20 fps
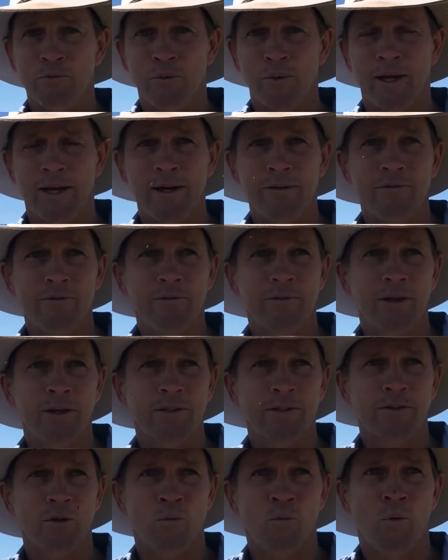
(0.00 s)
we have.
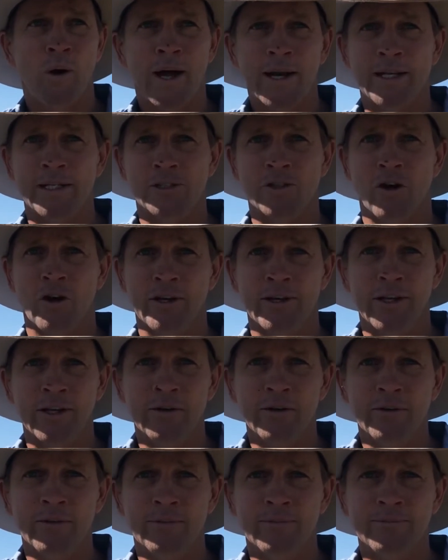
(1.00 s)
So 1 is
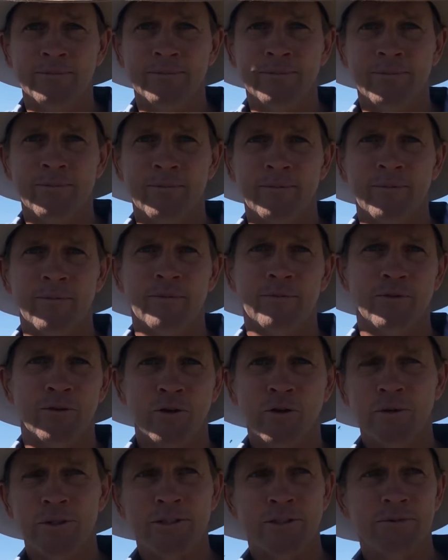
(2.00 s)
ideal,
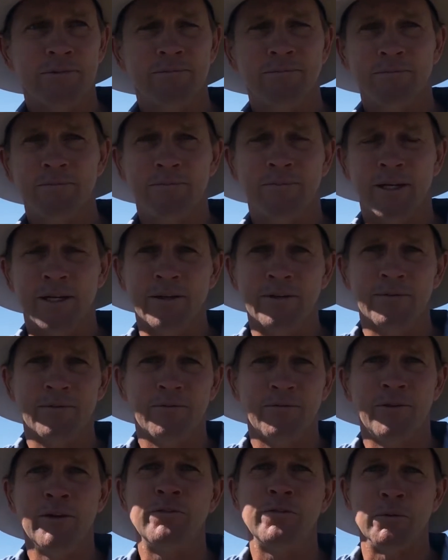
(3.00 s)
2 is
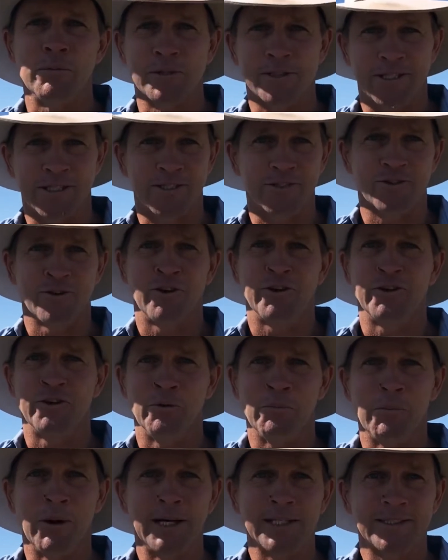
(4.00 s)
50% is
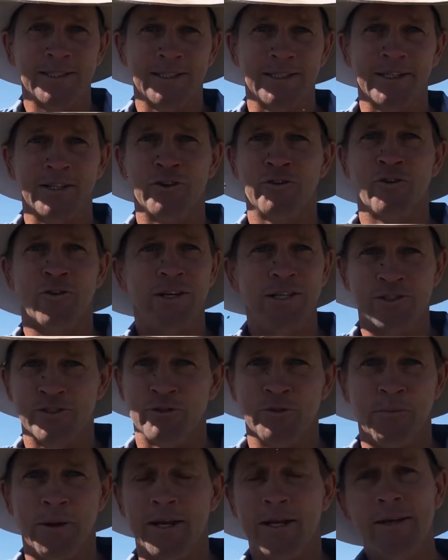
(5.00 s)
ideal basically, 3 is
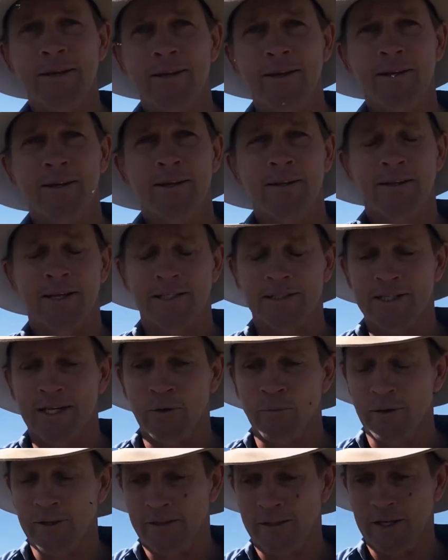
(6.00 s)
too many. That's how
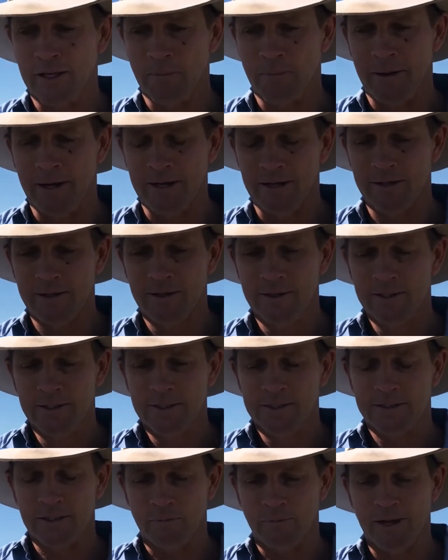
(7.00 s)
we think about it.
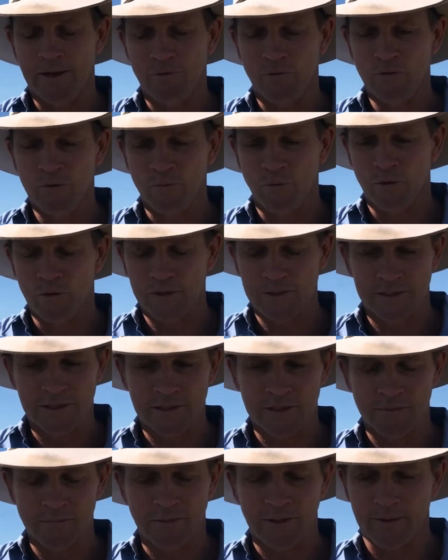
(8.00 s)
So we have a good water
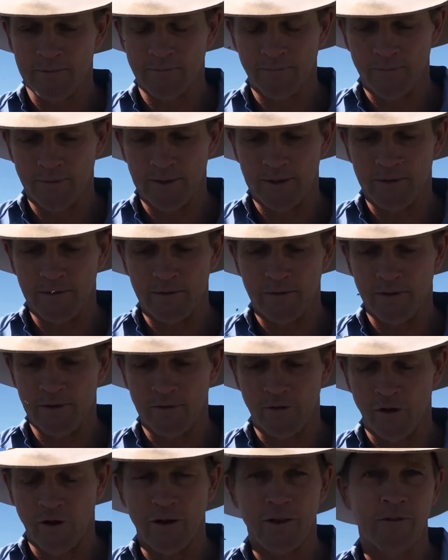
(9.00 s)
system, and a
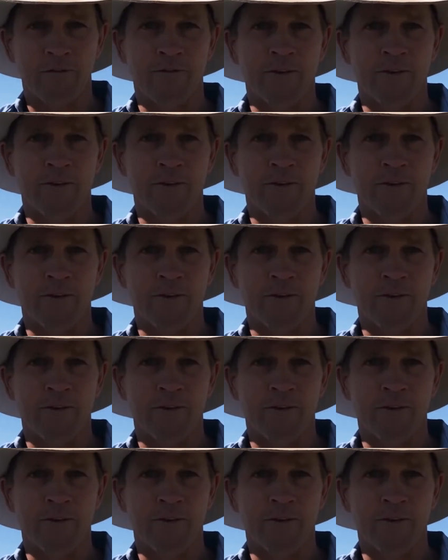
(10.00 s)
lot of the